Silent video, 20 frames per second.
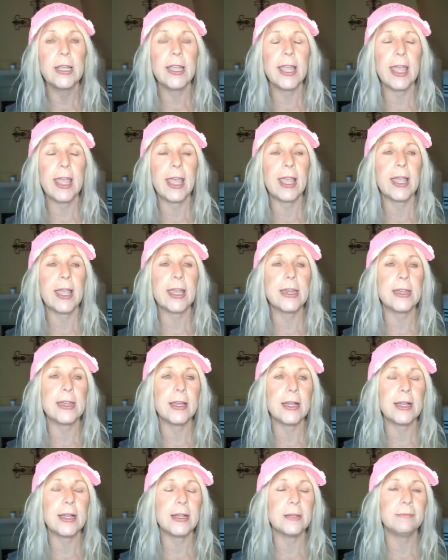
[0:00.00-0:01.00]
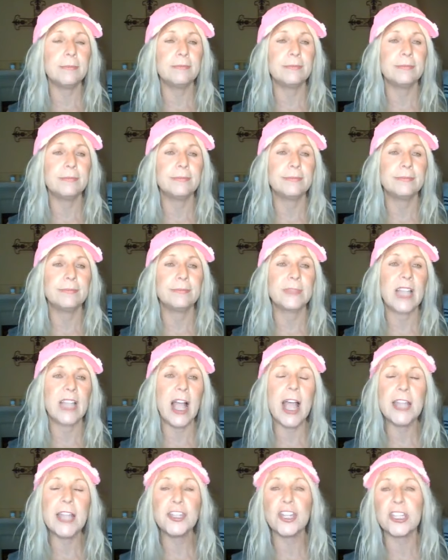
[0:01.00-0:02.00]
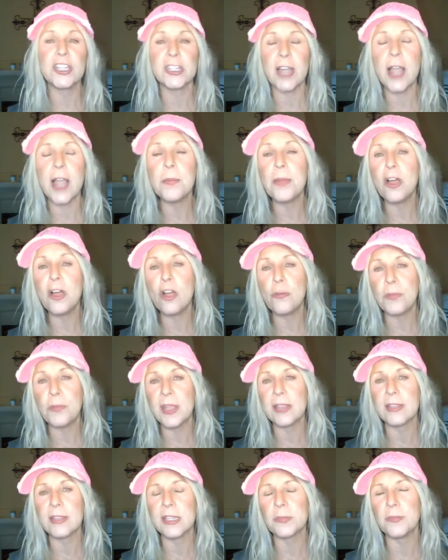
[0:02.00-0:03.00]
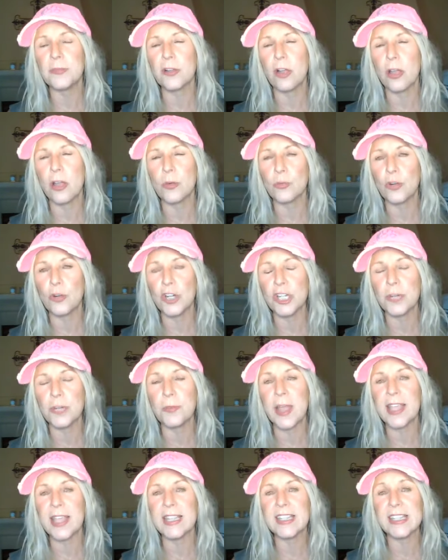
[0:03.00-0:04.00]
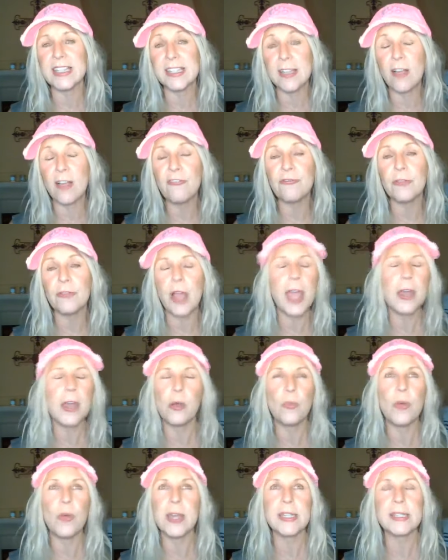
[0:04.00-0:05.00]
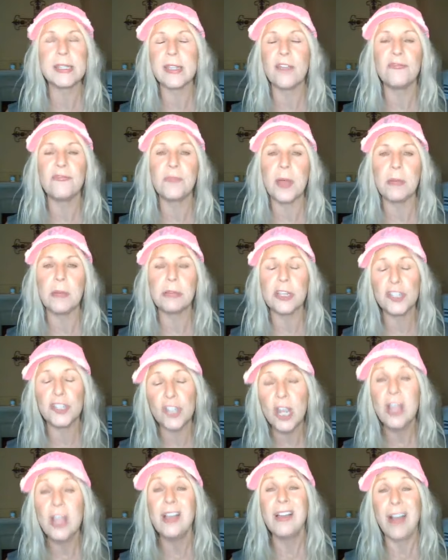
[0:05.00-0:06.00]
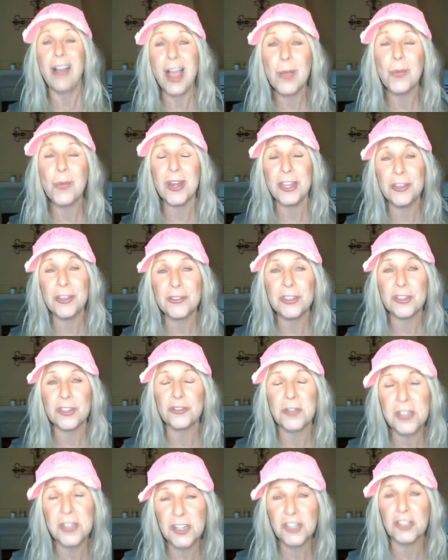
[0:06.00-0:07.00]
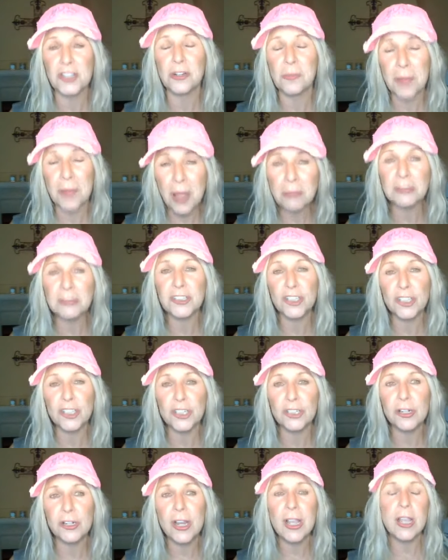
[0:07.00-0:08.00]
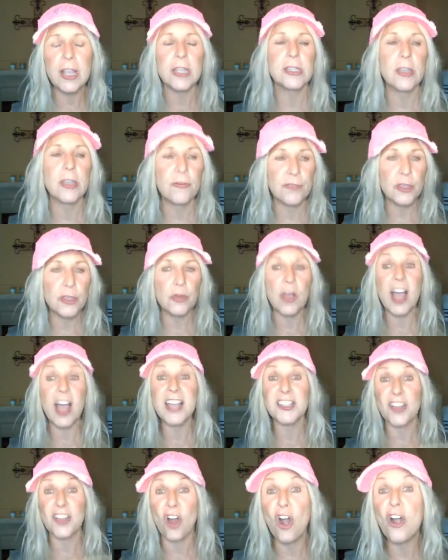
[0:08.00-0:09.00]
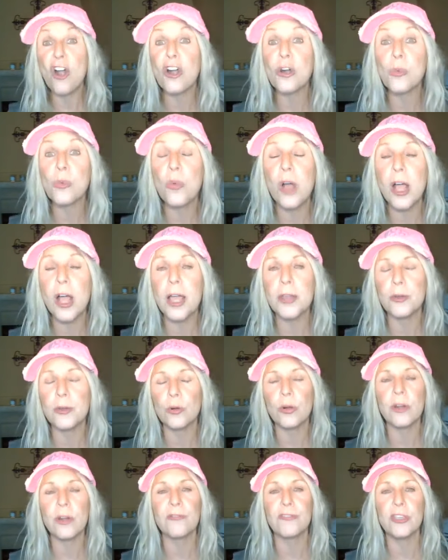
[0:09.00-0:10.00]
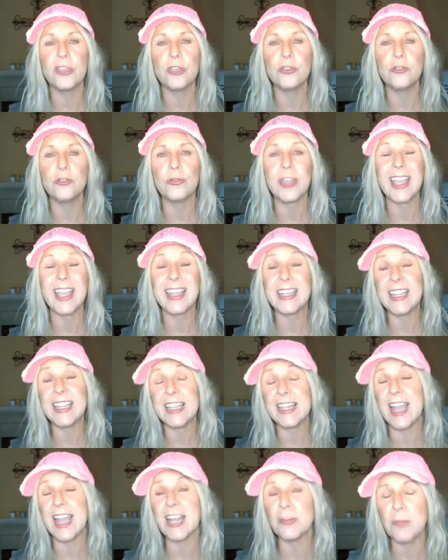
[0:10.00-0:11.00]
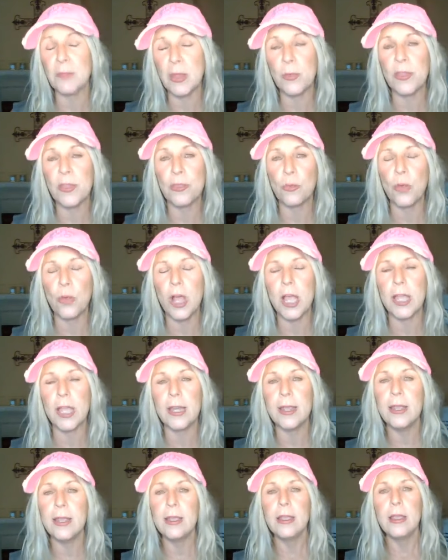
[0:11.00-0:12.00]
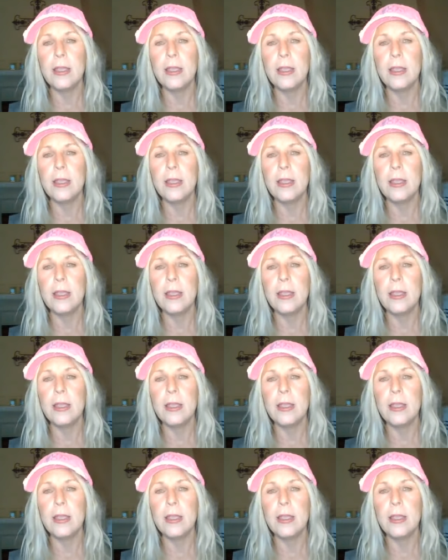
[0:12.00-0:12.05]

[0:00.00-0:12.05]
And, um, I just, I'm hoping this book on worship, I can self, I don't want to self publish. I want to use a traditional publisher. So if you guys are one or if you can connect me with one,